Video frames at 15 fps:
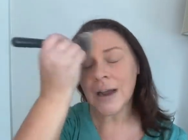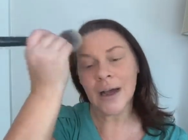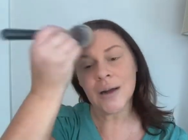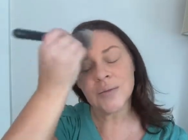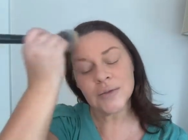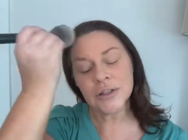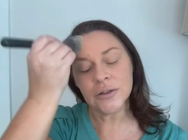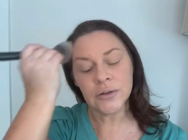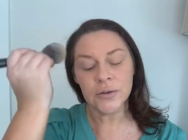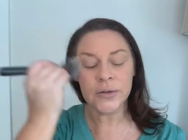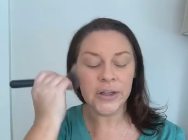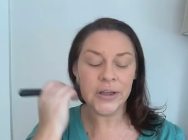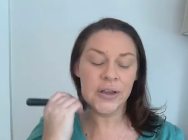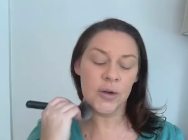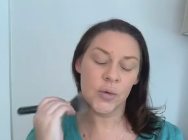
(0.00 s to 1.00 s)
absolutely
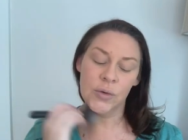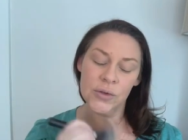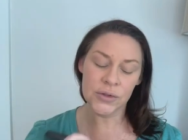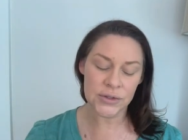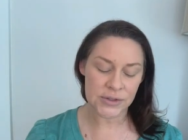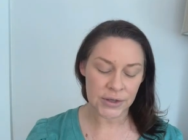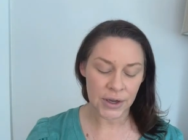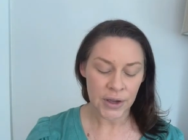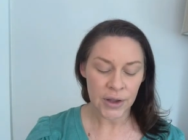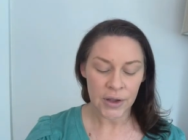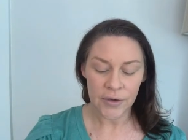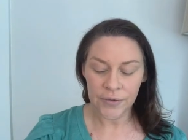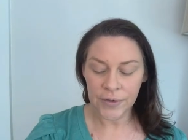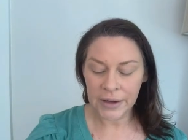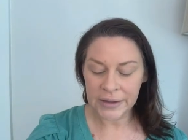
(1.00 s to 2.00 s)
equals
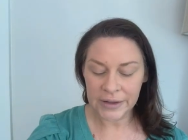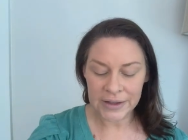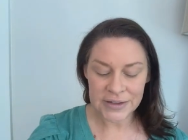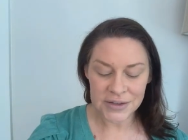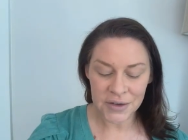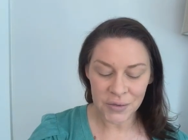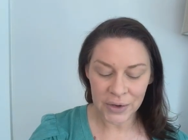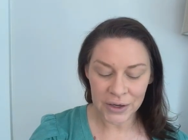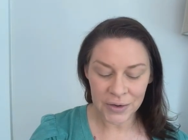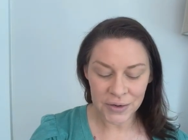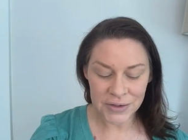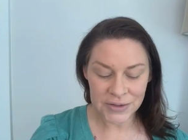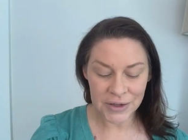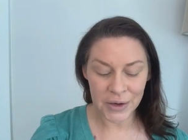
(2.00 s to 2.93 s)
fine lines and wrinkles.